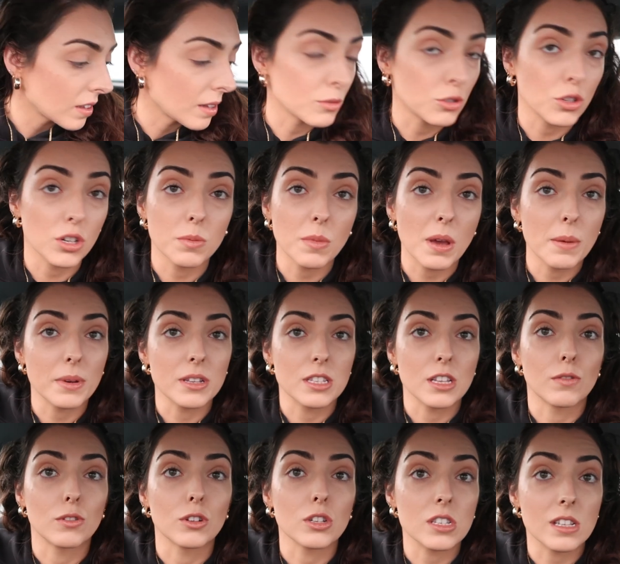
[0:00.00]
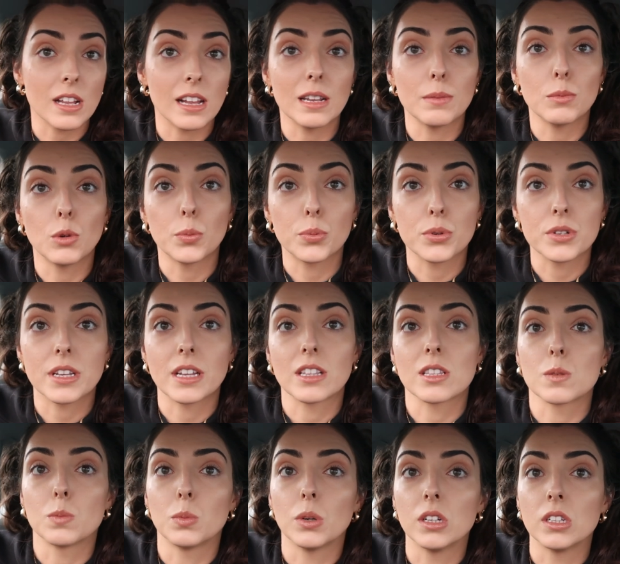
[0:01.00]
I'm trying to make myself look slightly more
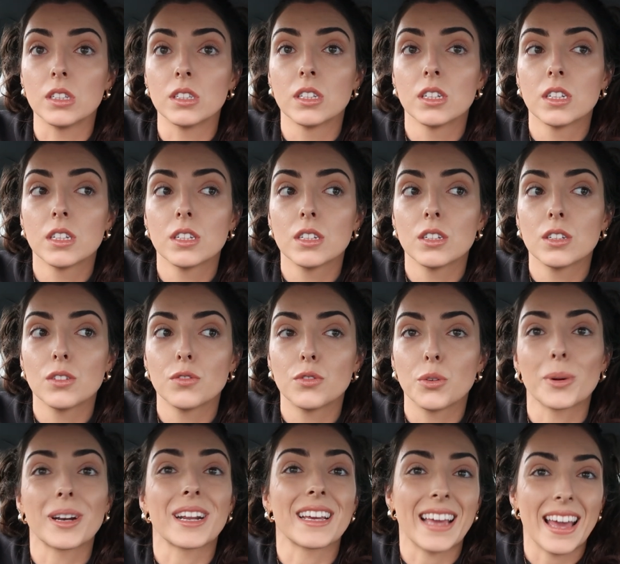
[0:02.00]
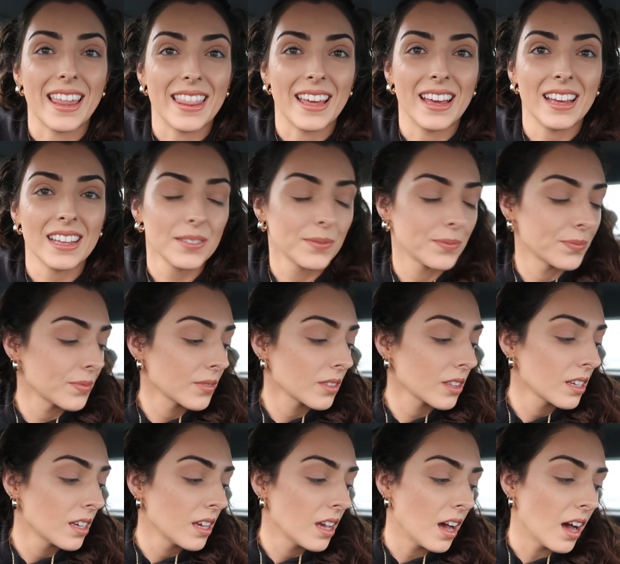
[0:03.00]
presentable for when I get there
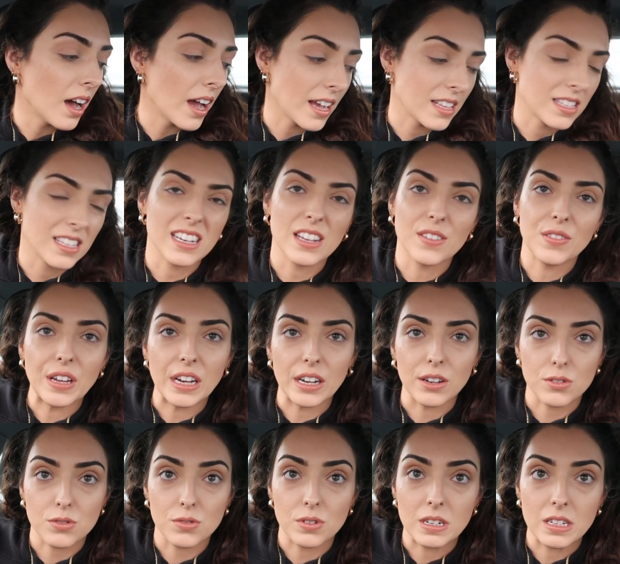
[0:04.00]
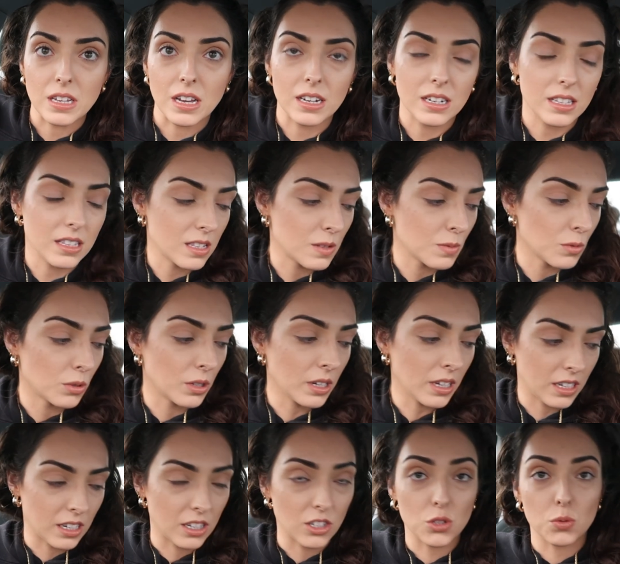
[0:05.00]
I had to leave the house really early this
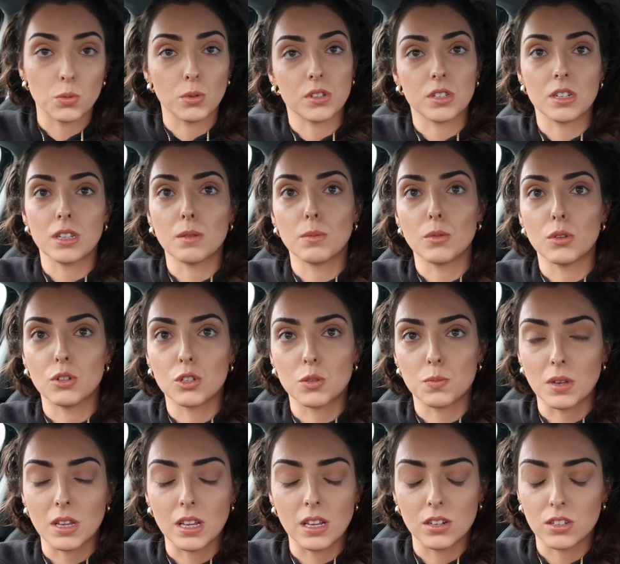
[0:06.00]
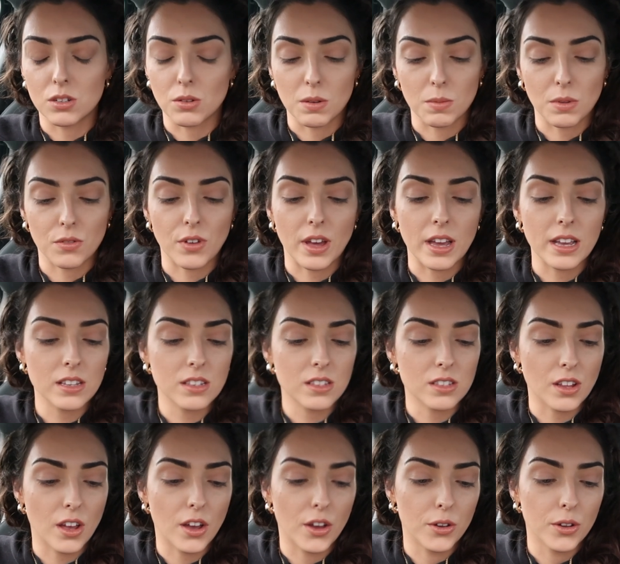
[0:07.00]
morning and I just wasn't in the mood to be doing my face.
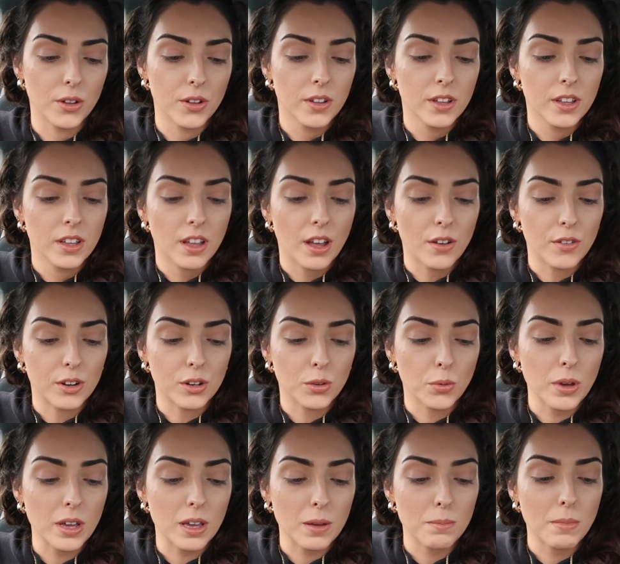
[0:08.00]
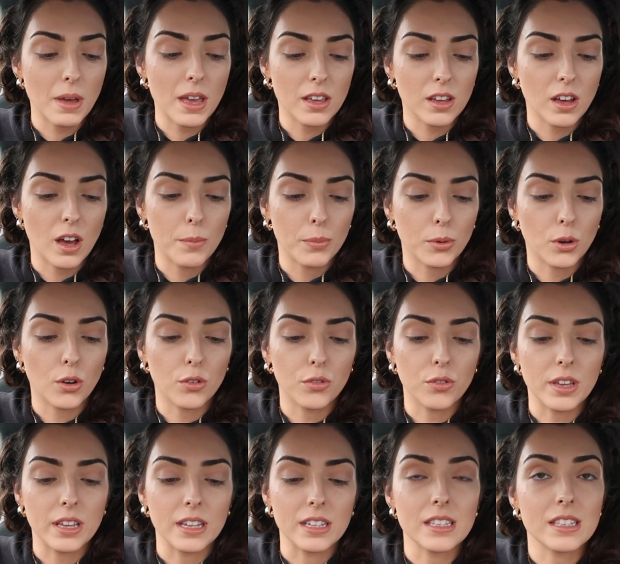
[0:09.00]
So I've had a quick makeup,
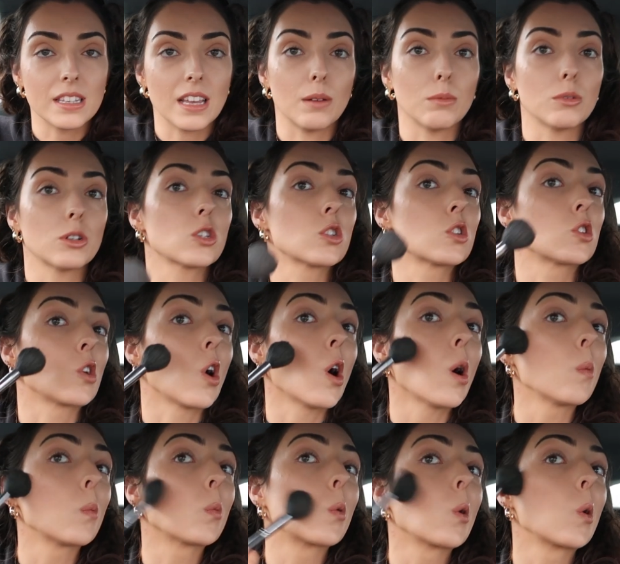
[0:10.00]
coffee and sandwich stop.